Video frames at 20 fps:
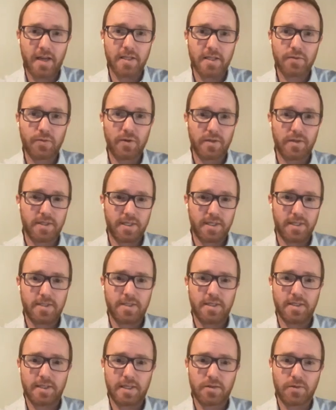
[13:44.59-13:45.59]
that is where the
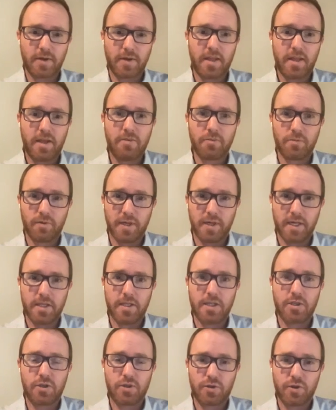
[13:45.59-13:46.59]
CDC says, okay, they
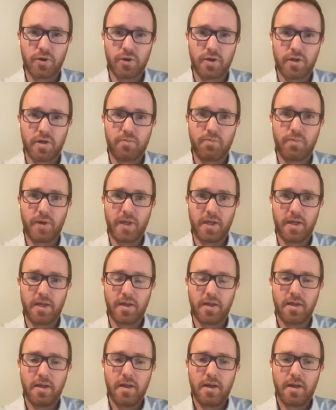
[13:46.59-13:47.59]
really should
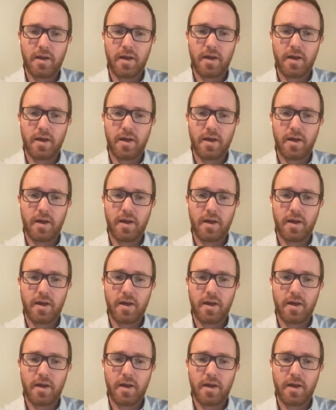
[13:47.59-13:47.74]
be